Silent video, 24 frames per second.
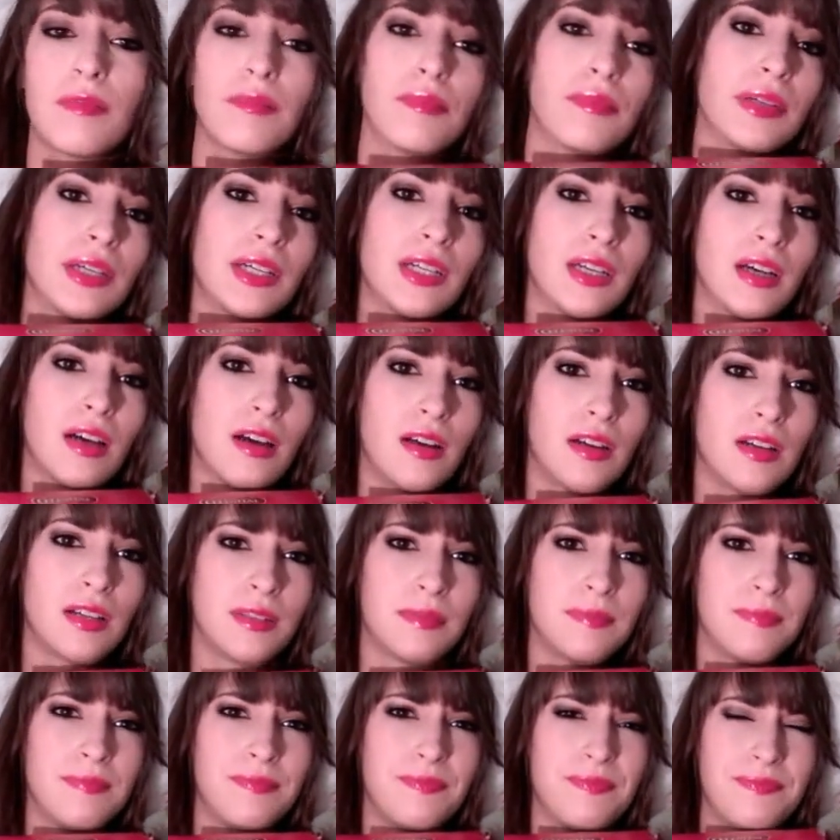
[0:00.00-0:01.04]
But
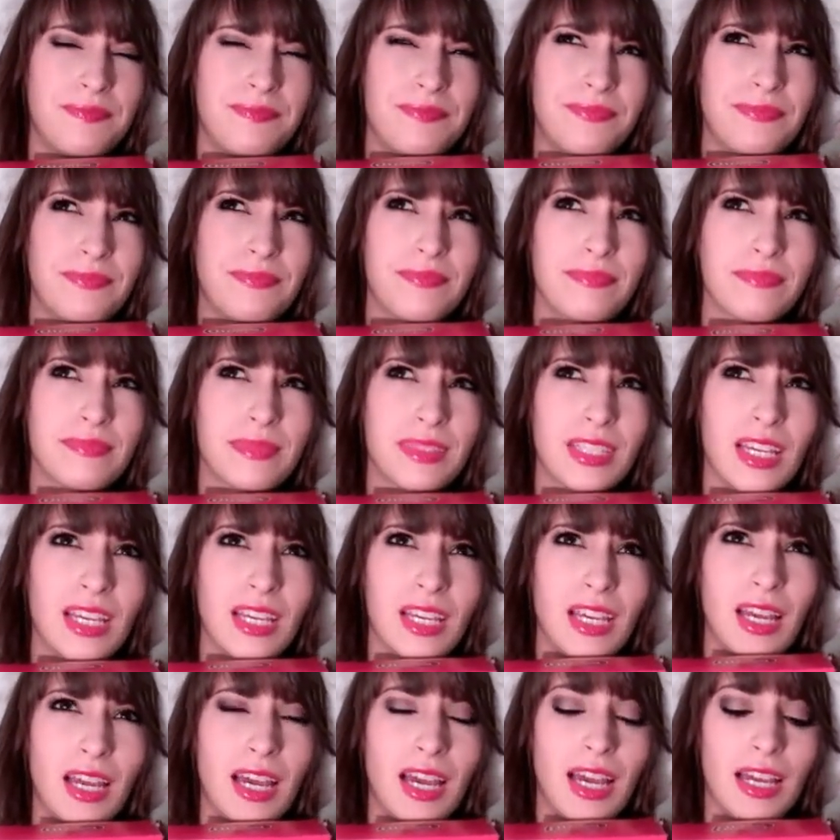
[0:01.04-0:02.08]

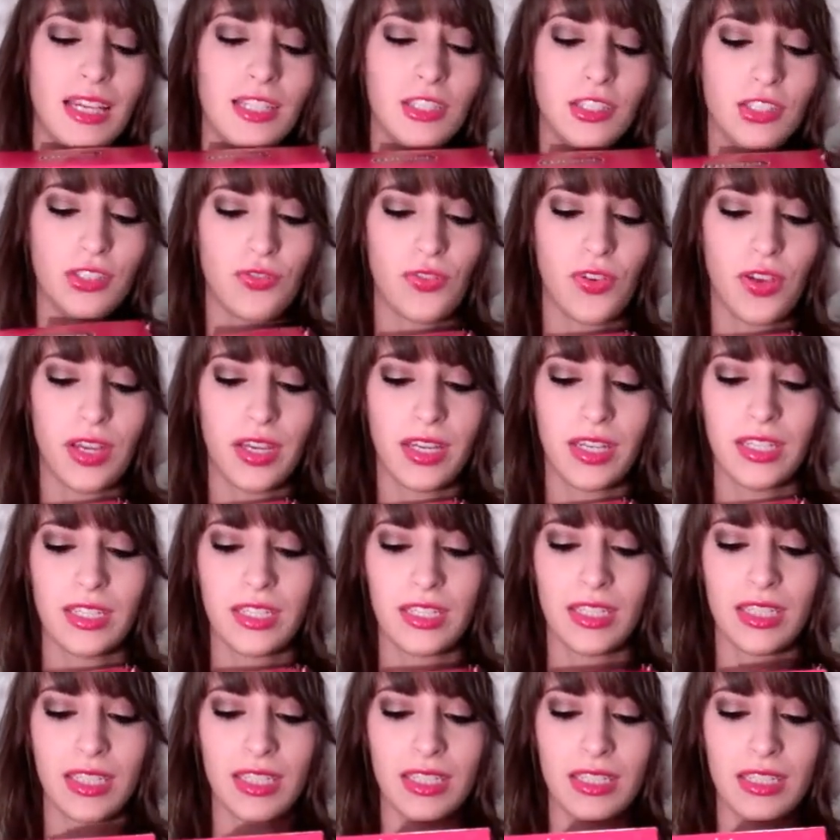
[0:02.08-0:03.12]
I just
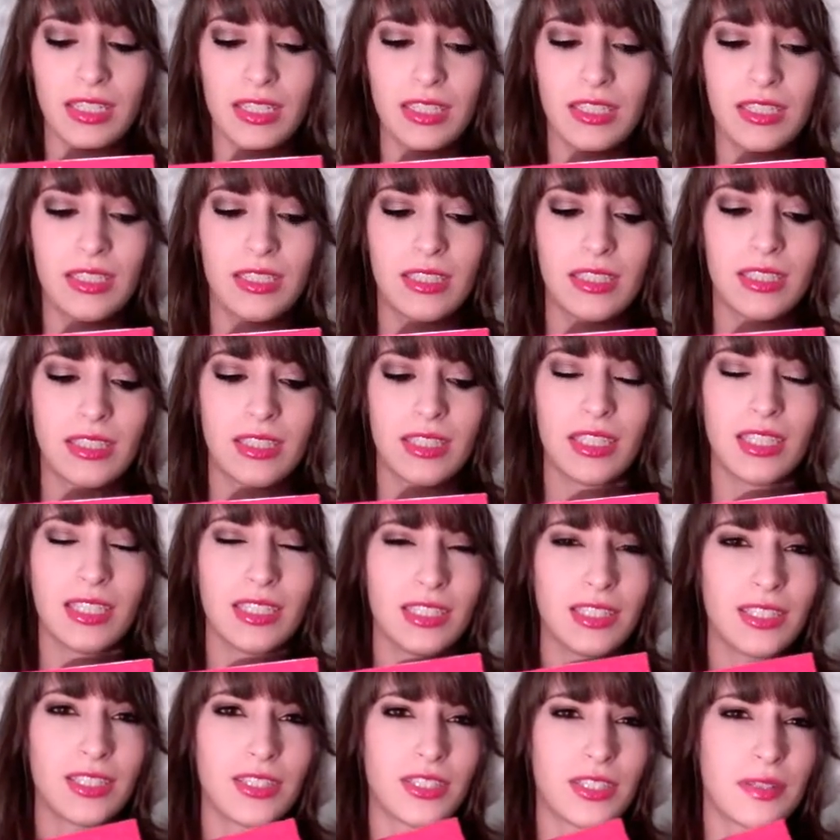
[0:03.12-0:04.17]
find it's
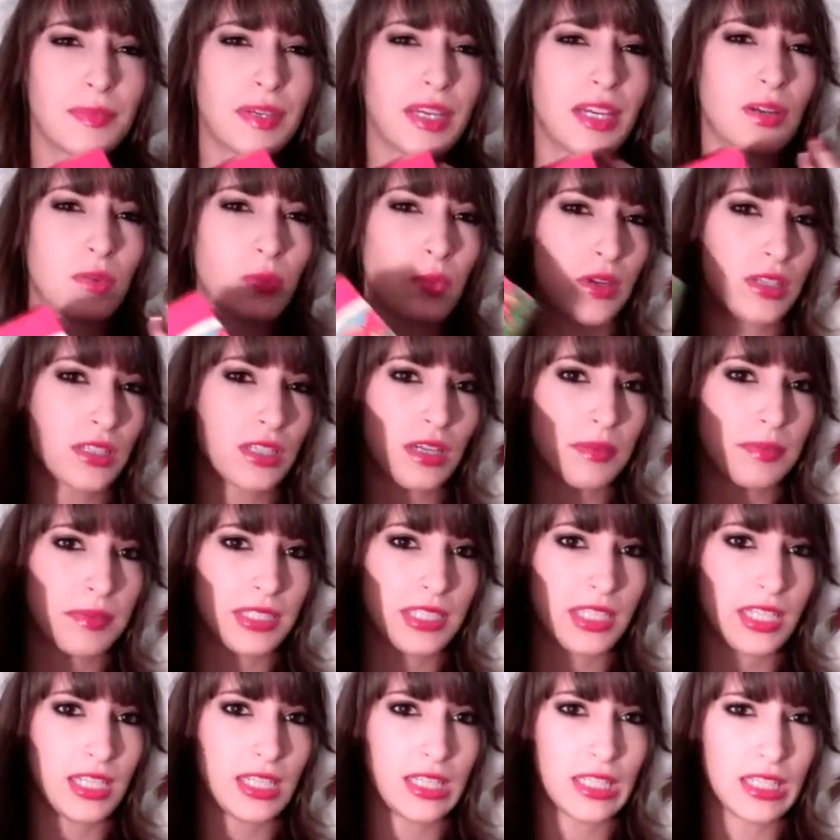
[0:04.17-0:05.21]
easier to make 1 cup
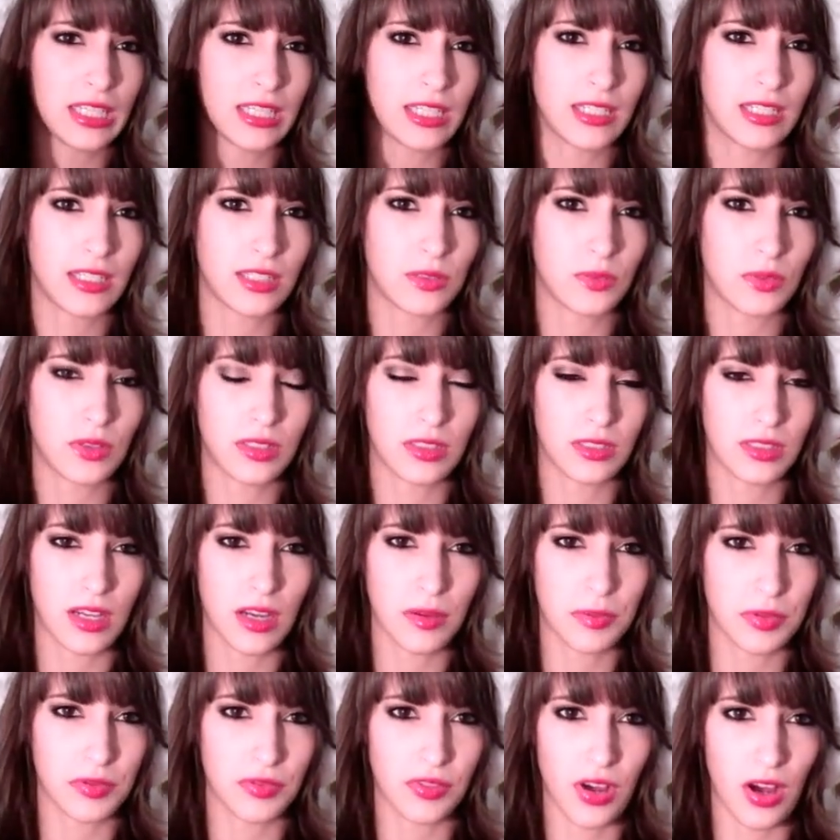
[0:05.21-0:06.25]
of tea than it is 1
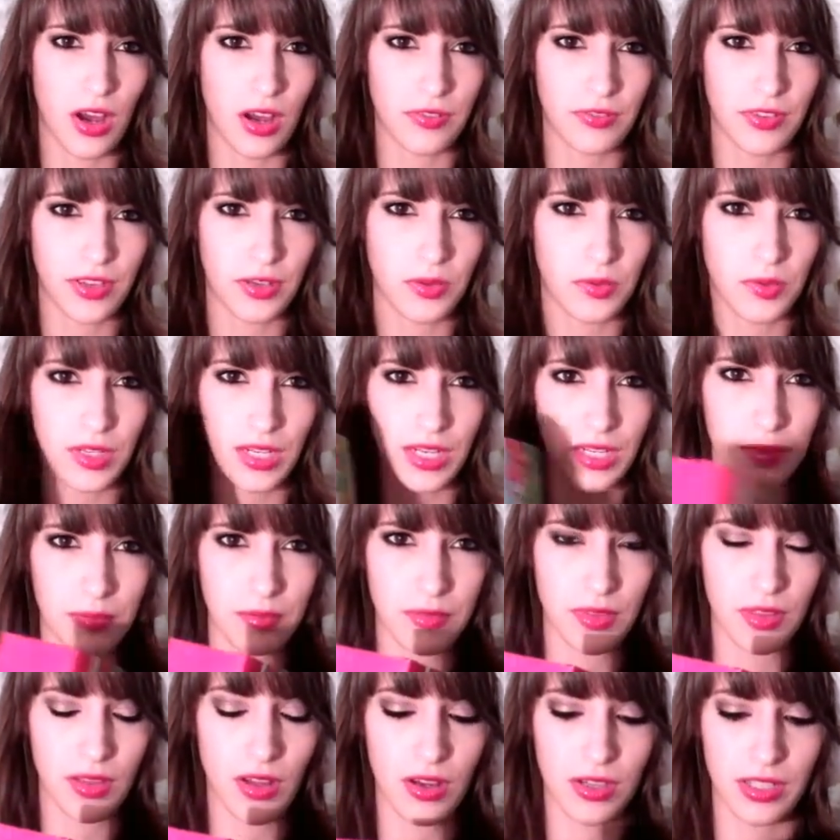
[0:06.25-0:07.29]
cup of coffee when
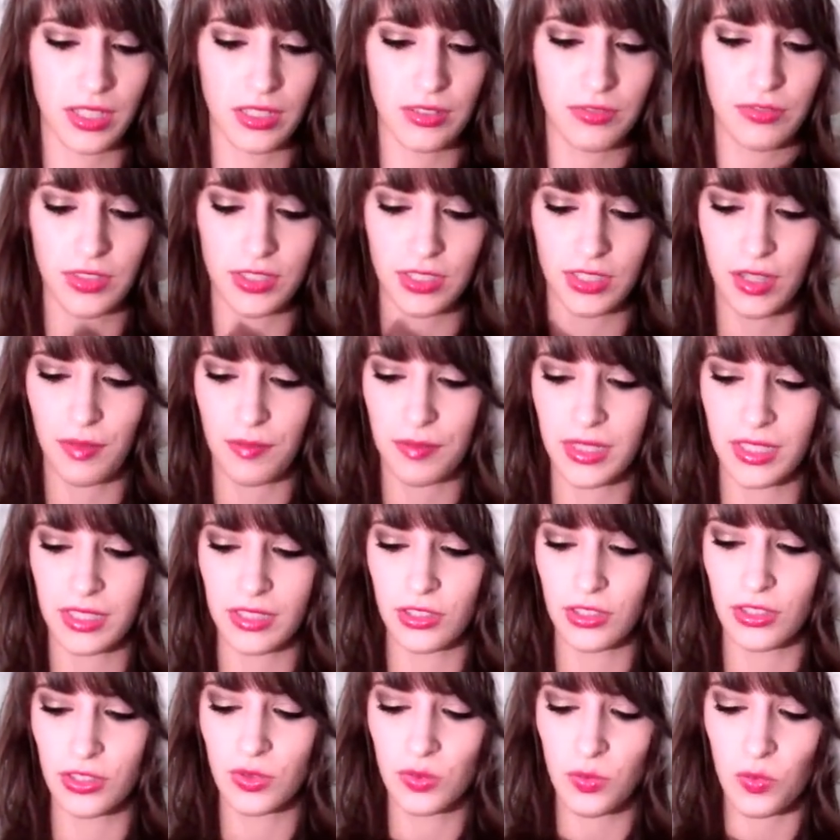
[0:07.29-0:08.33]
I'm longing for
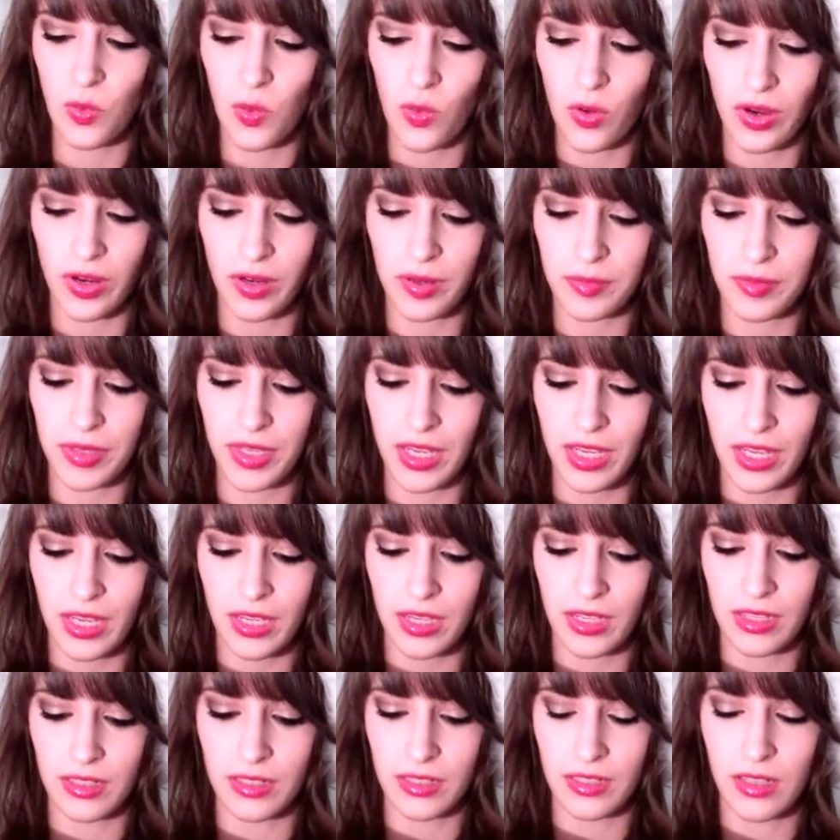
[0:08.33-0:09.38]
something just warm
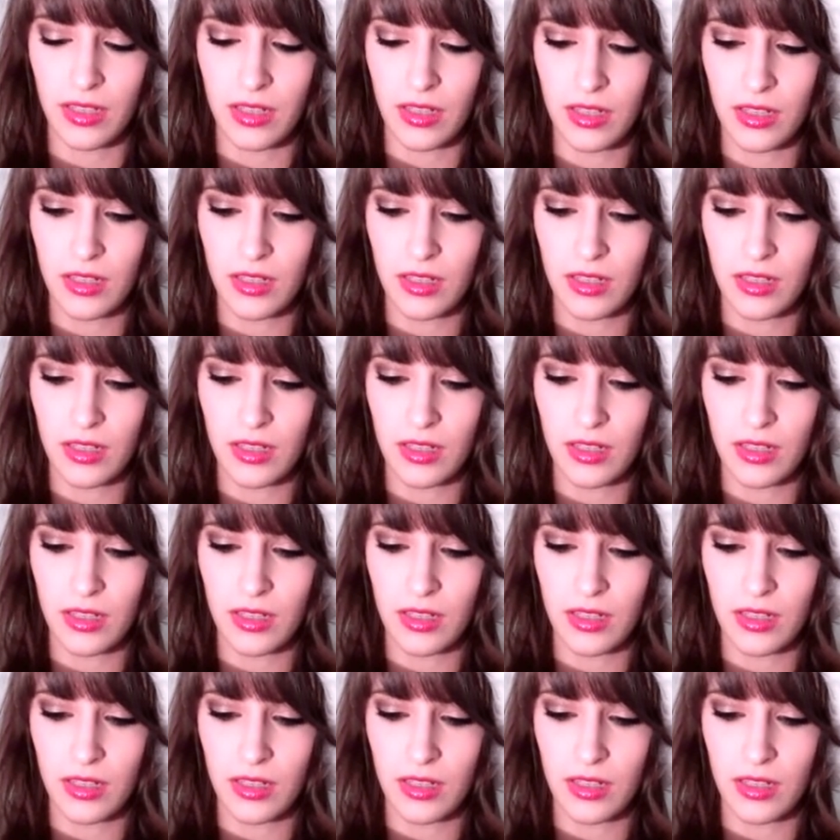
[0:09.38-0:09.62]
and